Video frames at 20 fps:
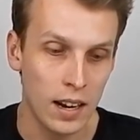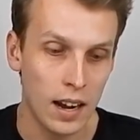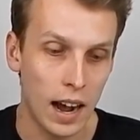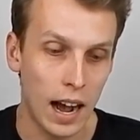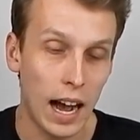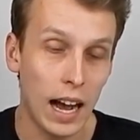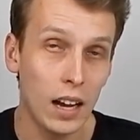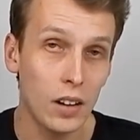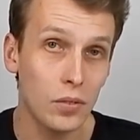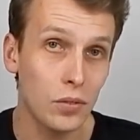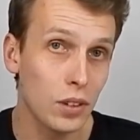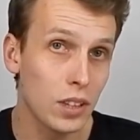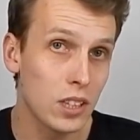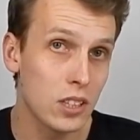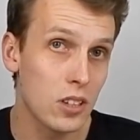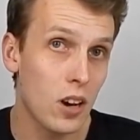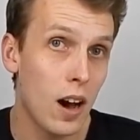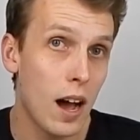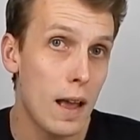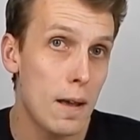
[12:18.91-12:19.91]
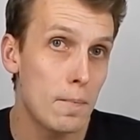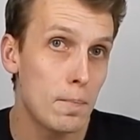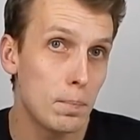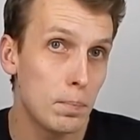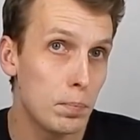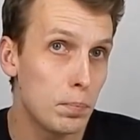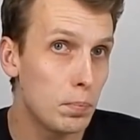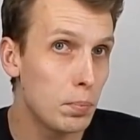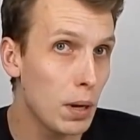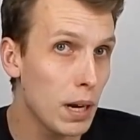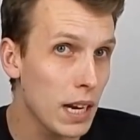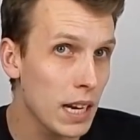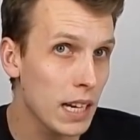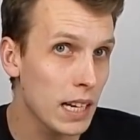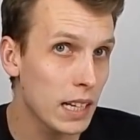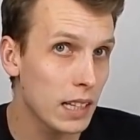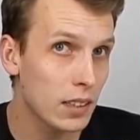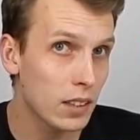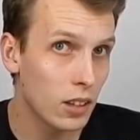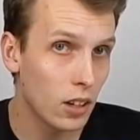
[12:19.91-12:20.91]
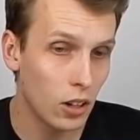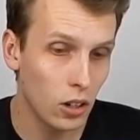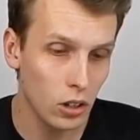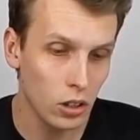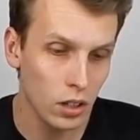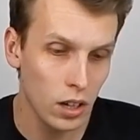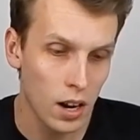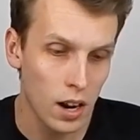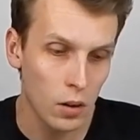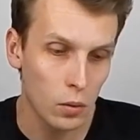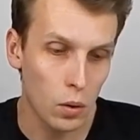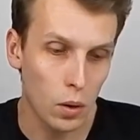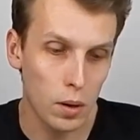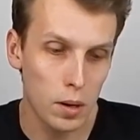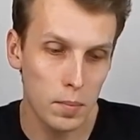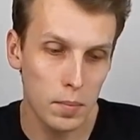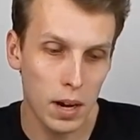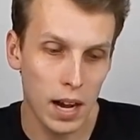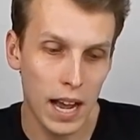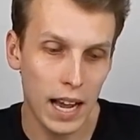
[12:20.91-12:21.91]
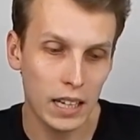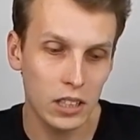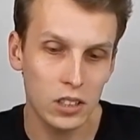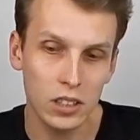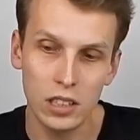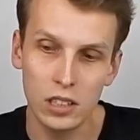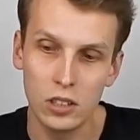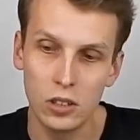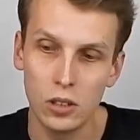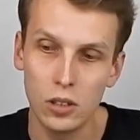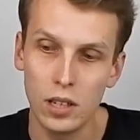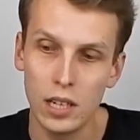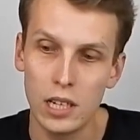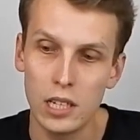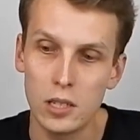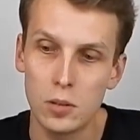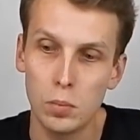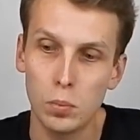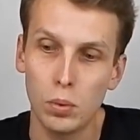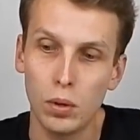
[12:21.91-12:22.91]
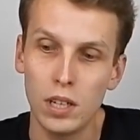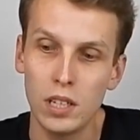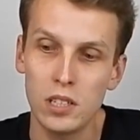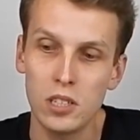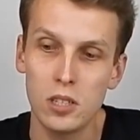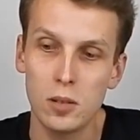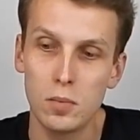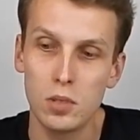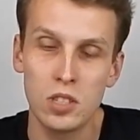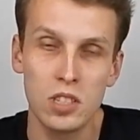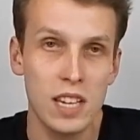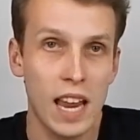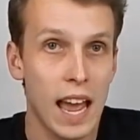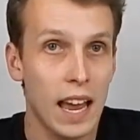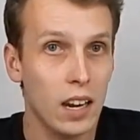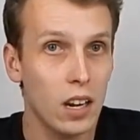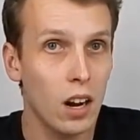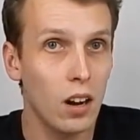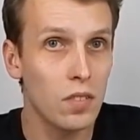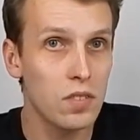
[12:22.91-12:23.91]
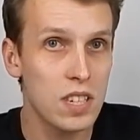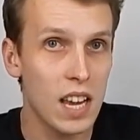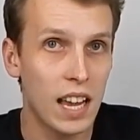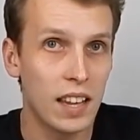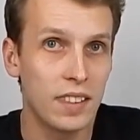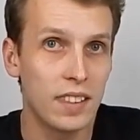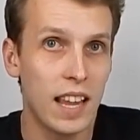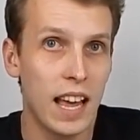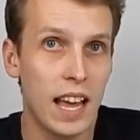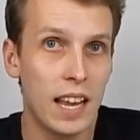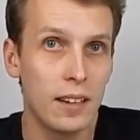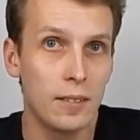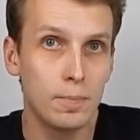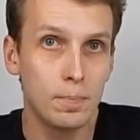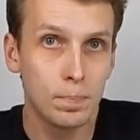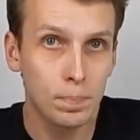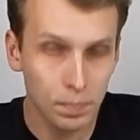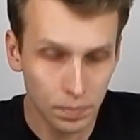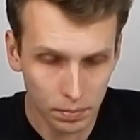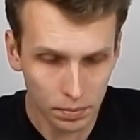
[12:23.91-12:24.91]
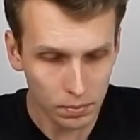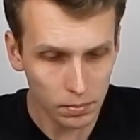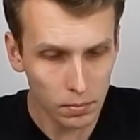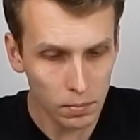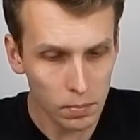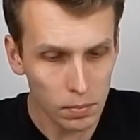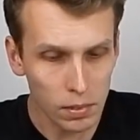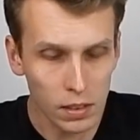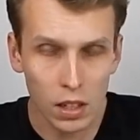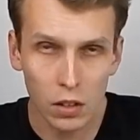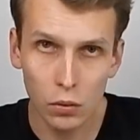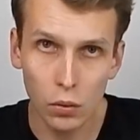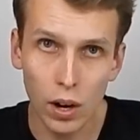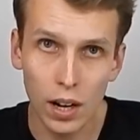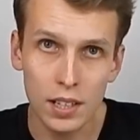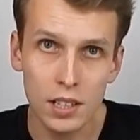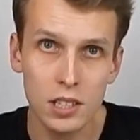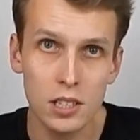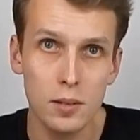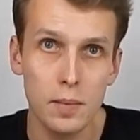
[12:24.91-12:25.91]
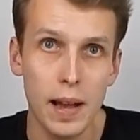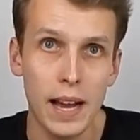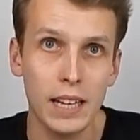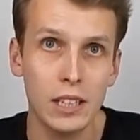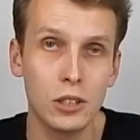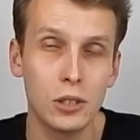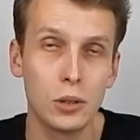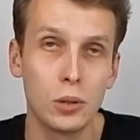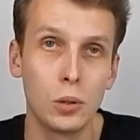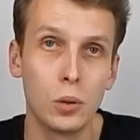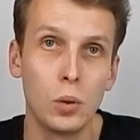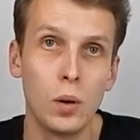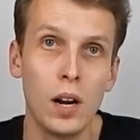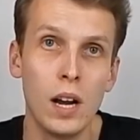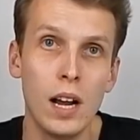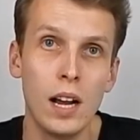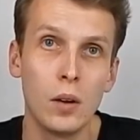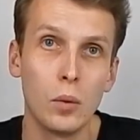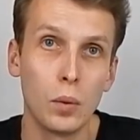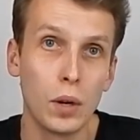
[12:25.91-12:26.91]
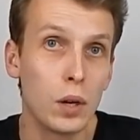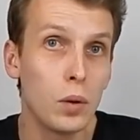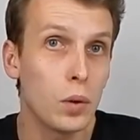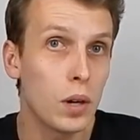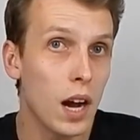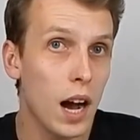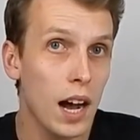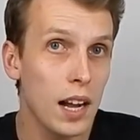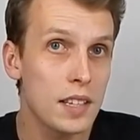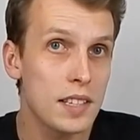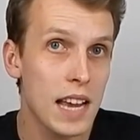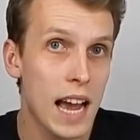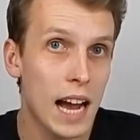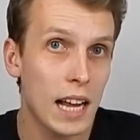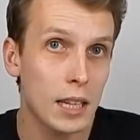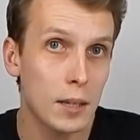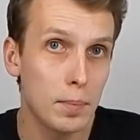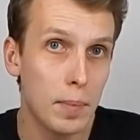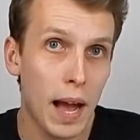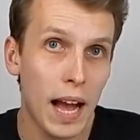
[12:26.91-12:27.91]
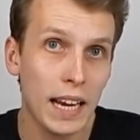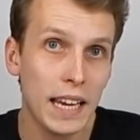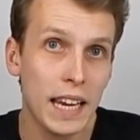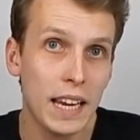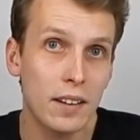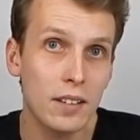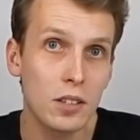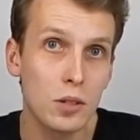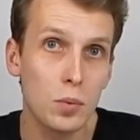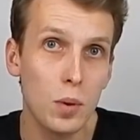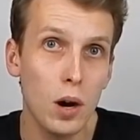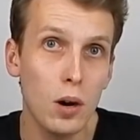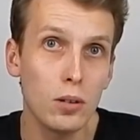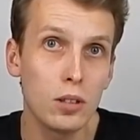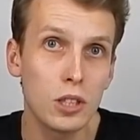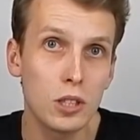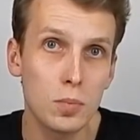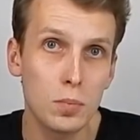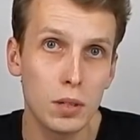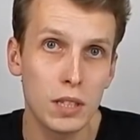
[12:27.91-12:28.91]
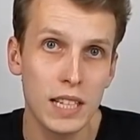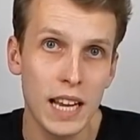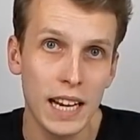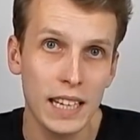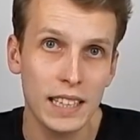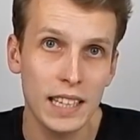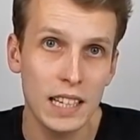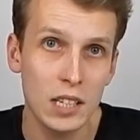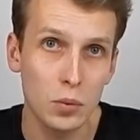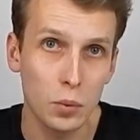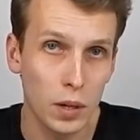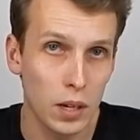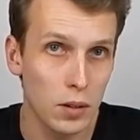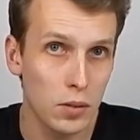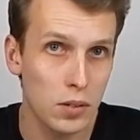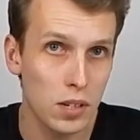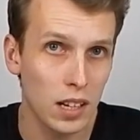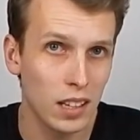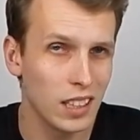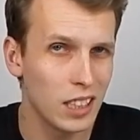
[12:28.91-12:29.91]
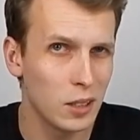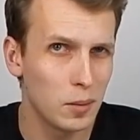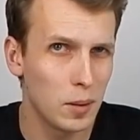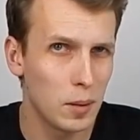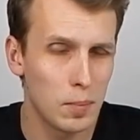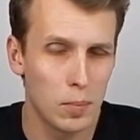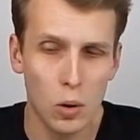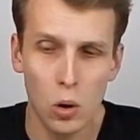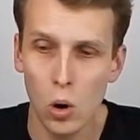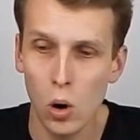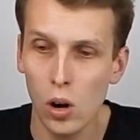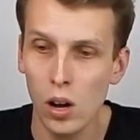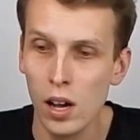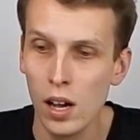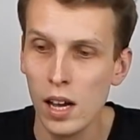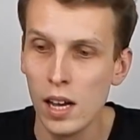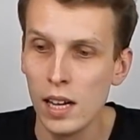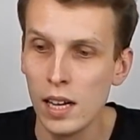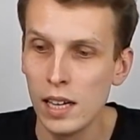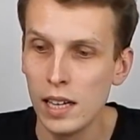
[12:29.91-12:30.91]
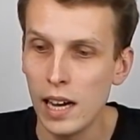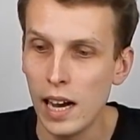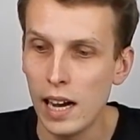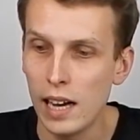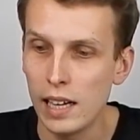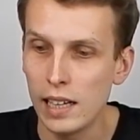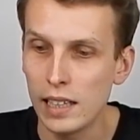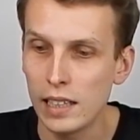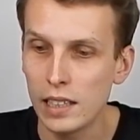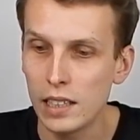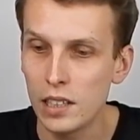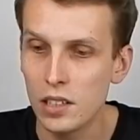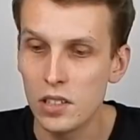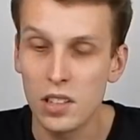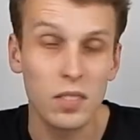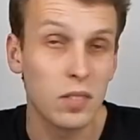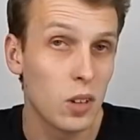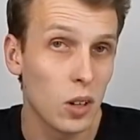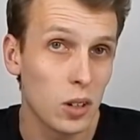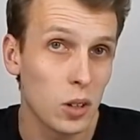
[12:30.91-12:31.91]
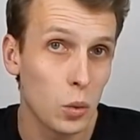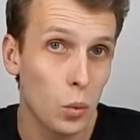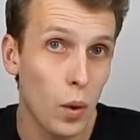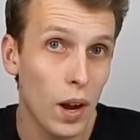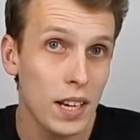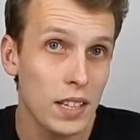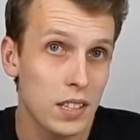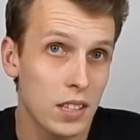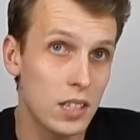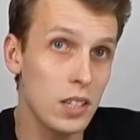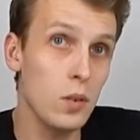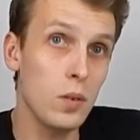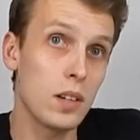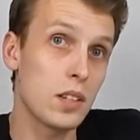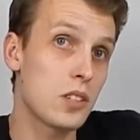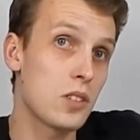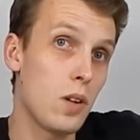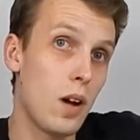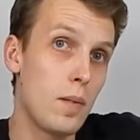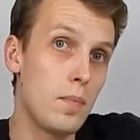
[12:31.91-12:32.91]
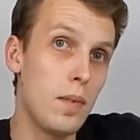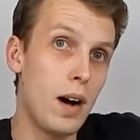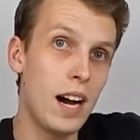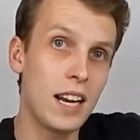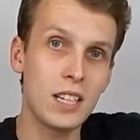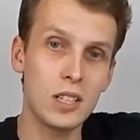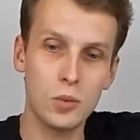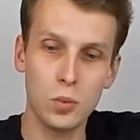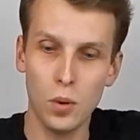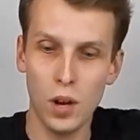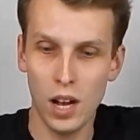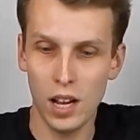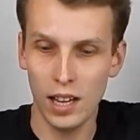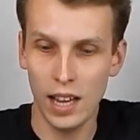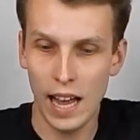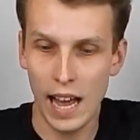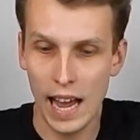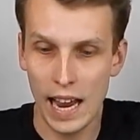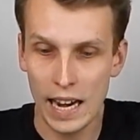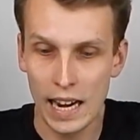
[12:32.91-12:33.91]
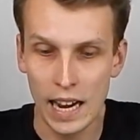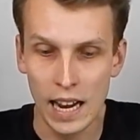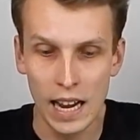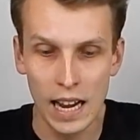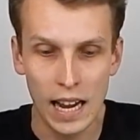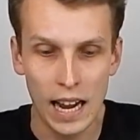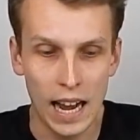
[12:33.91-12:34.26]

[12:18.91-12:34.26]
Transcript: For the time being though, what we might actually do is print some standoffs and then run some actual wheel guards out the back here as well, just protect these wheels a little bit more, because I've got the weight to do it, so I might as well, hey.